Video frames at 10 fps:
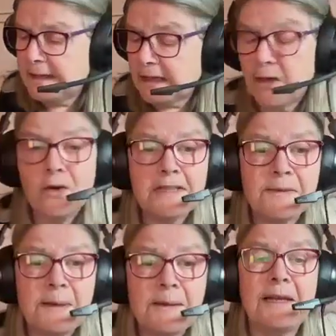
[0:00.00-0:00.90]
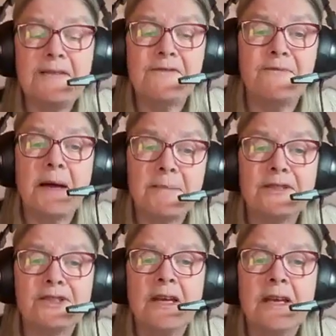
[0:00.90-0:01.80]
Nearly all these people have
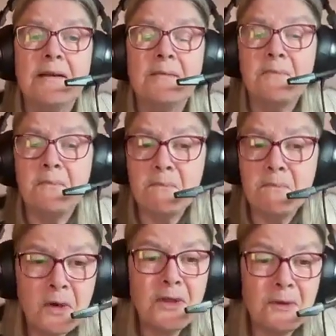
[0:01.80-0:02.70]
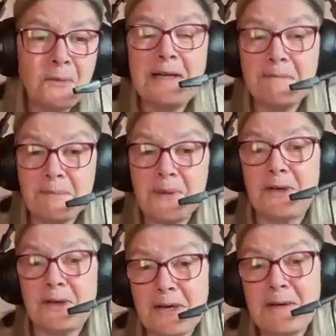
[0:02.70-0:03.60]
published more than one
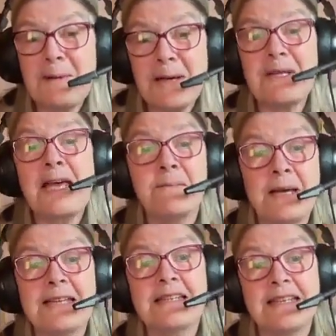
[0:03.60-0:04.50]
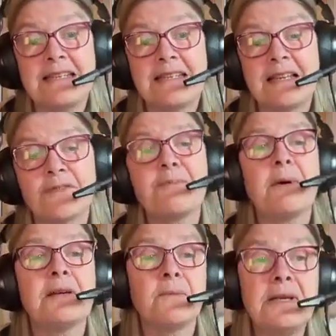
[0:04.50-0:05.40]
book about Hamas
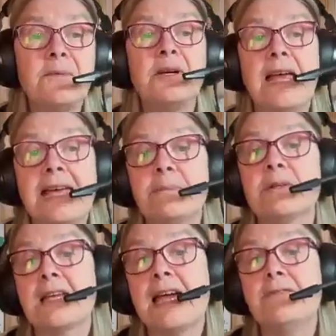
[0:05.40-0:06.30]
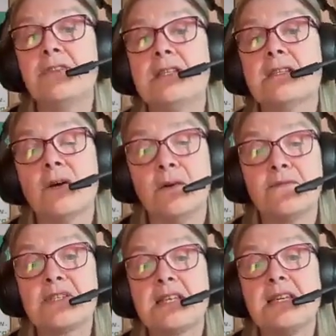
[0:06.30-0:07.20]
itself, but we were able to have these
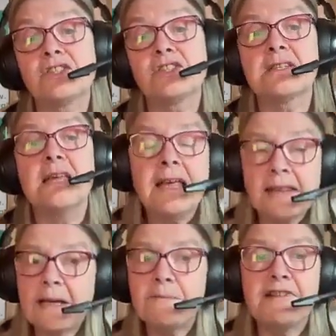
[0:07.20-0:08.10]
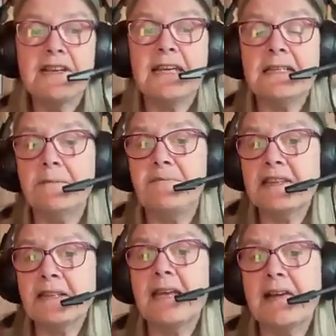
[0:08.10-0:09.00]
conversations that
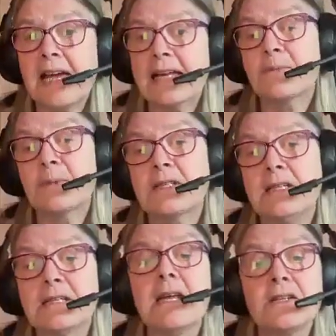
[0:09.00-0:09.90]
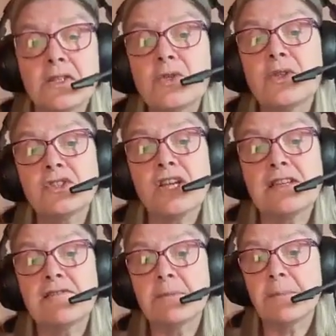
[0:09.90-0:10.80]
bring their expertise to the
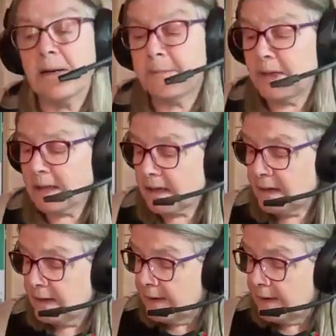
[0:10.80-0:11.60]
general public.